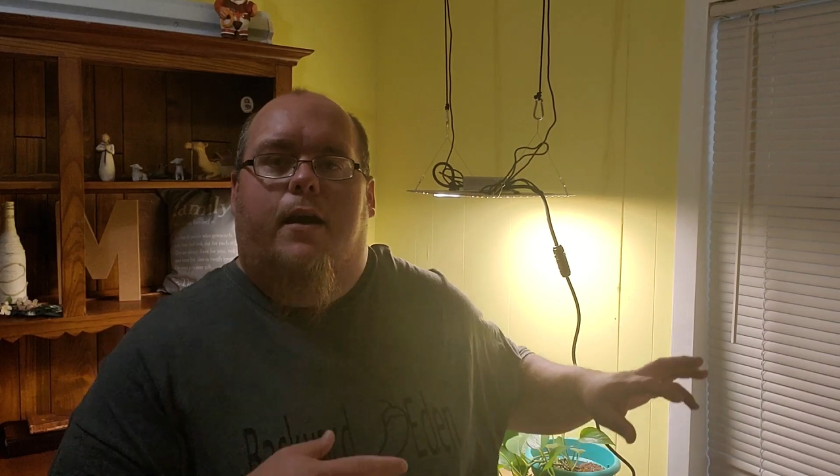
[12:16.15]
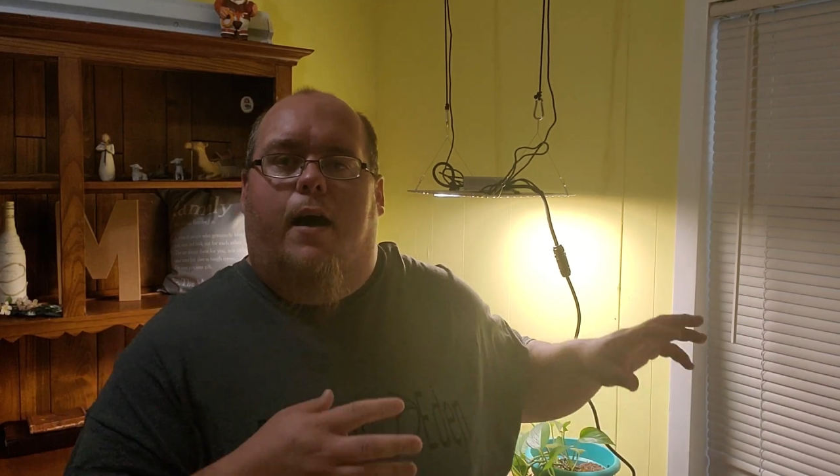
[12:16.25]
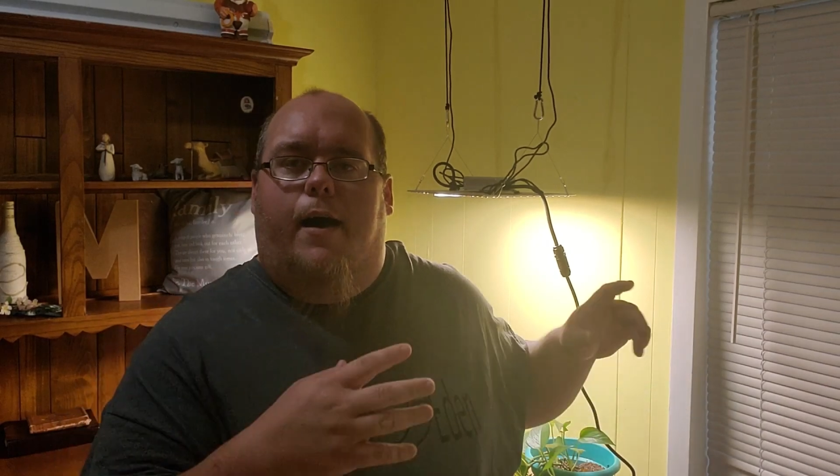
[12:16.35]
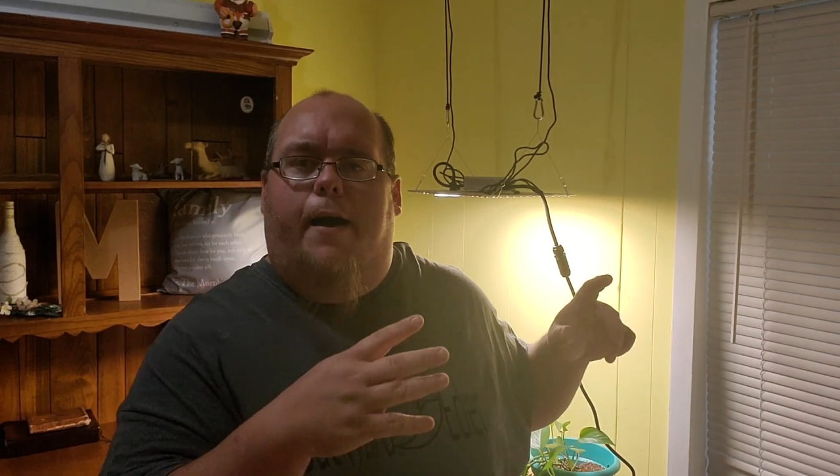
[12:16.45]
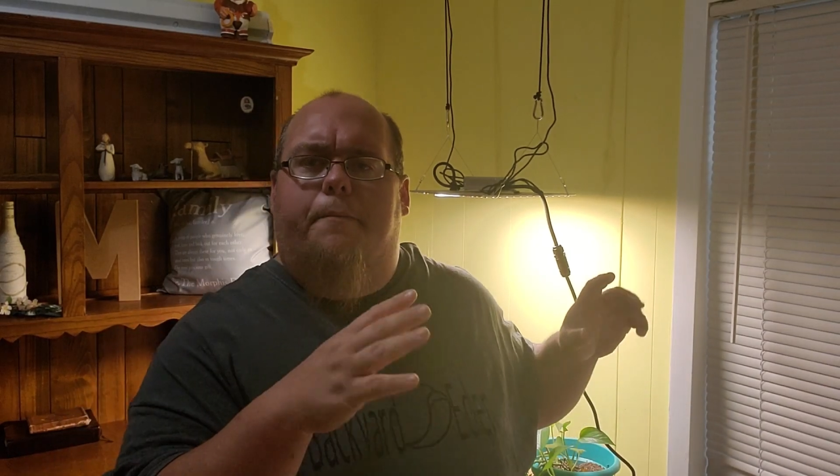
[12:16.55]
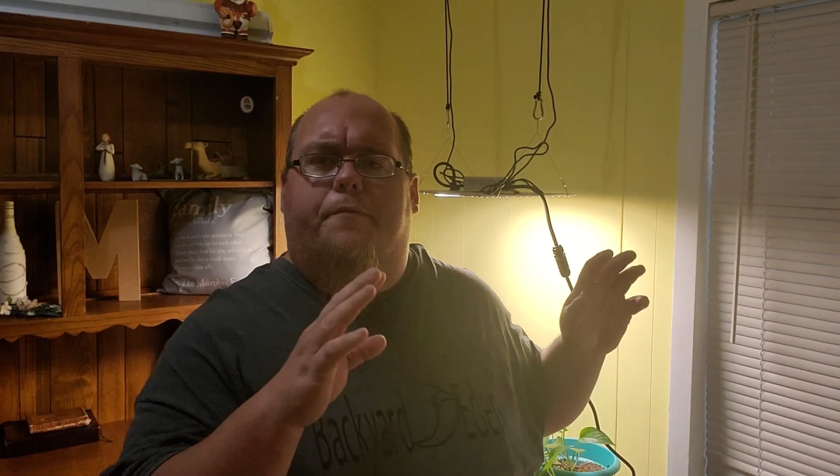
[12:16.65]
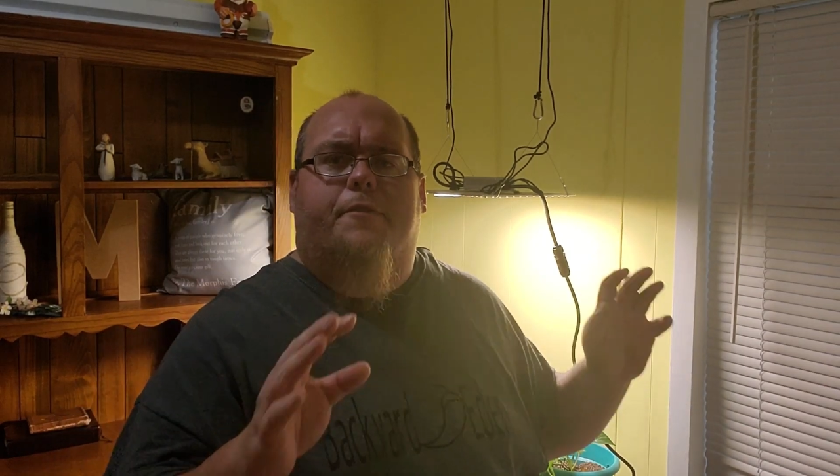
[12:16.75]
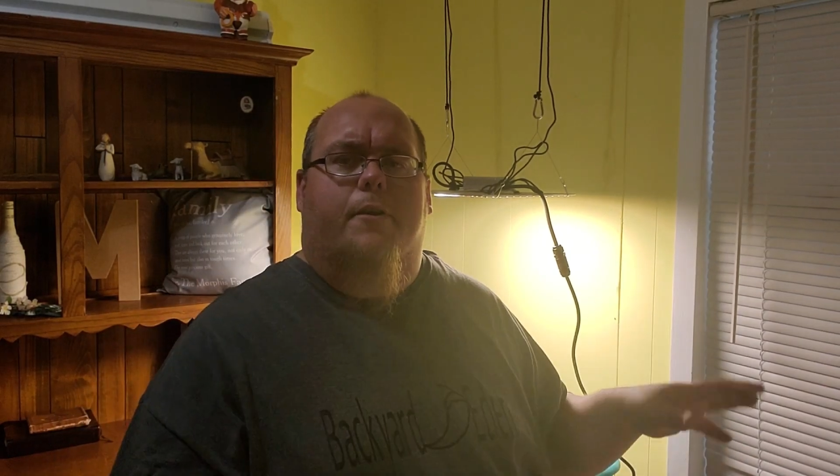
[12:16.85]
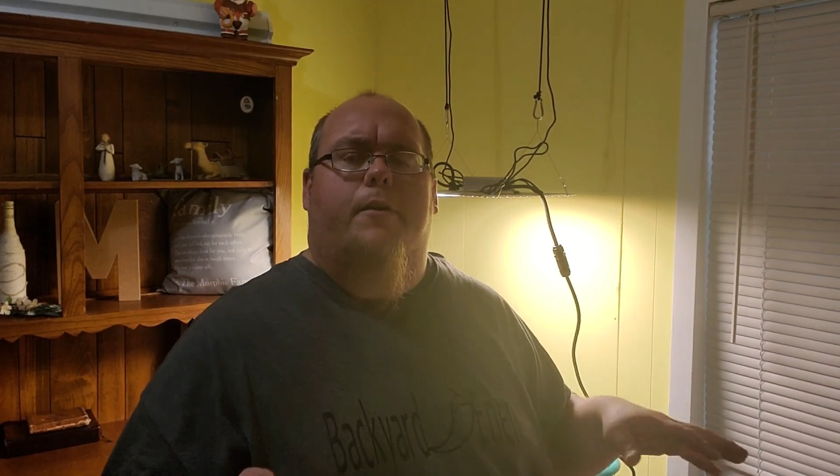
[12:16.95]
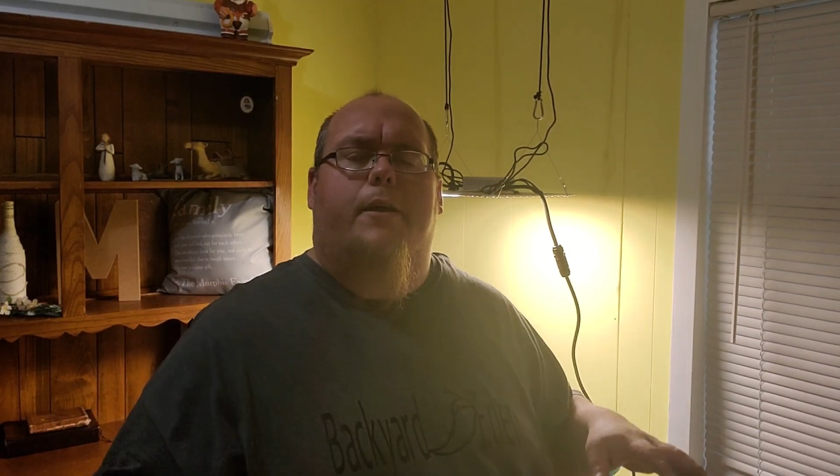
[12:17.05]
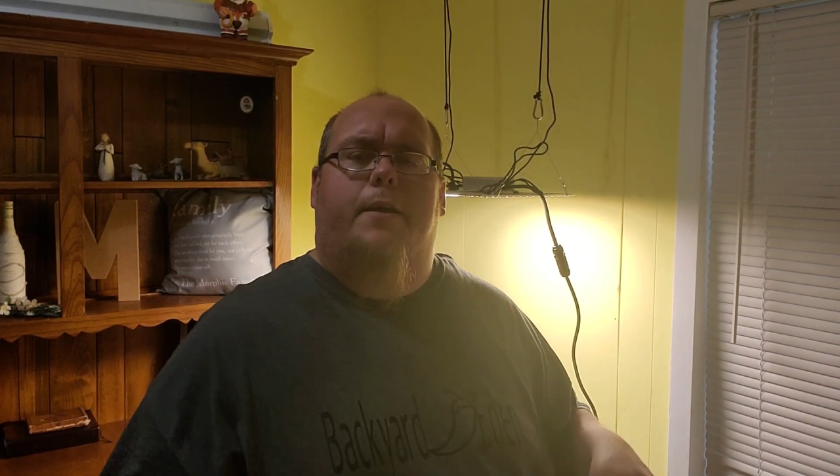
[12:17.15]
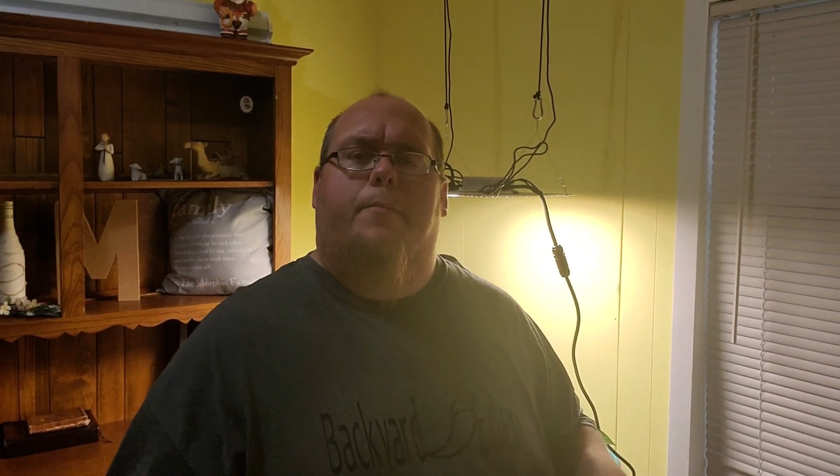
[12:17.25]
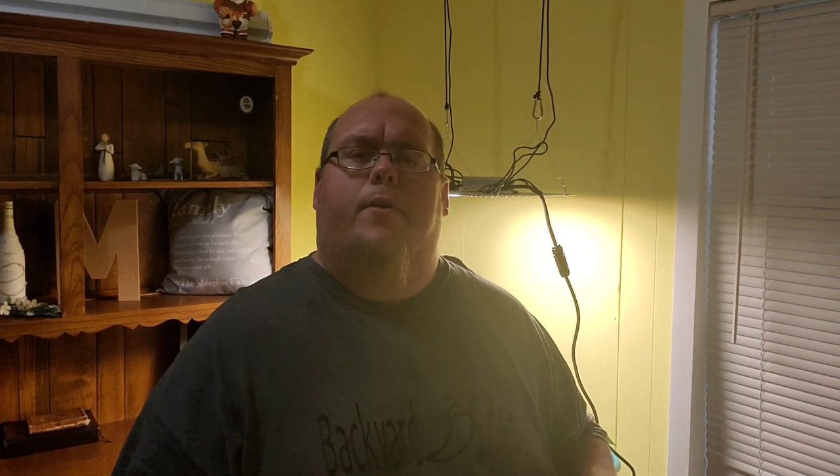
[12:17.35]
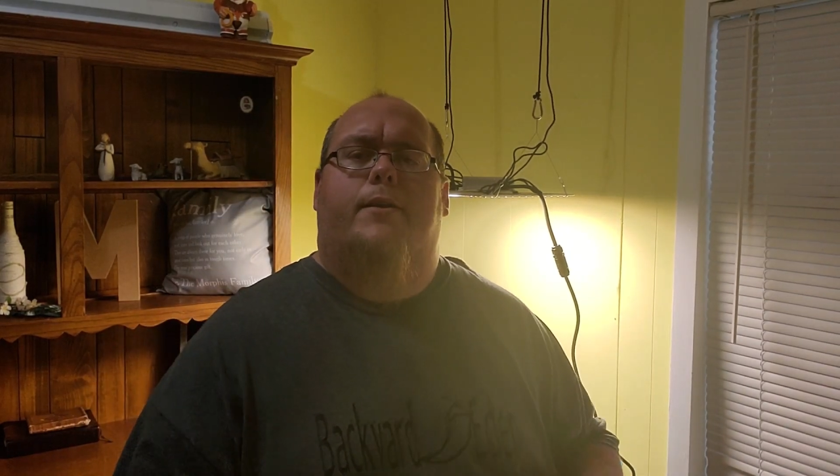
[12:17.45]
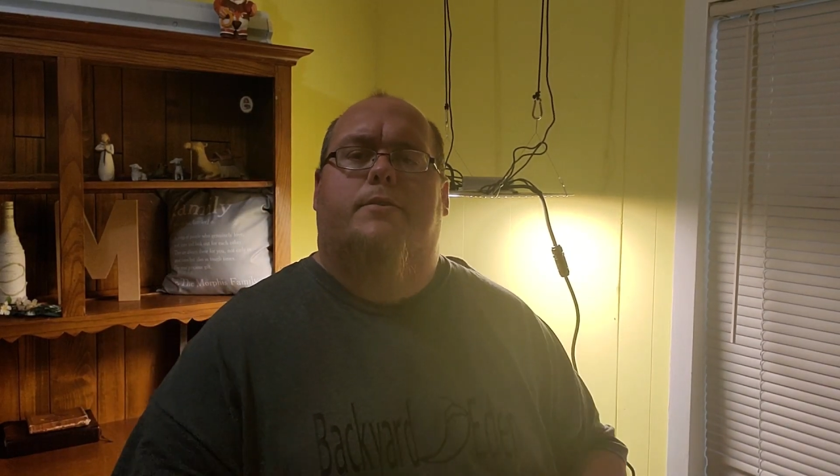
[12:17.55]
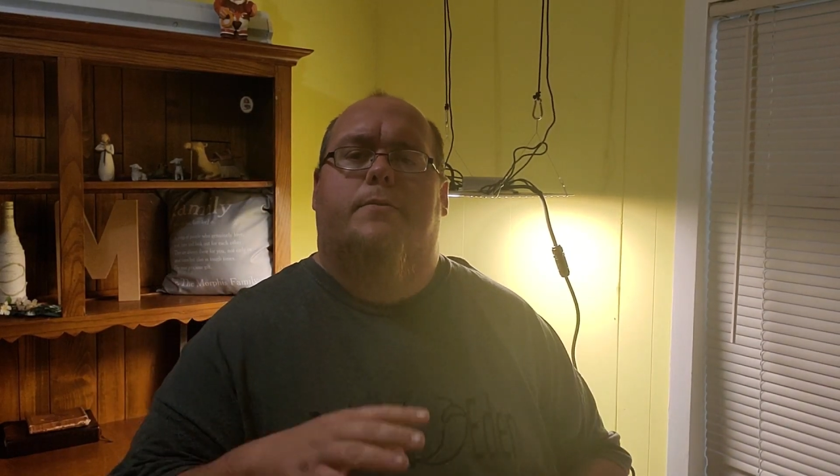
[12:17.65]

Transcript: I'm thoroughly impressed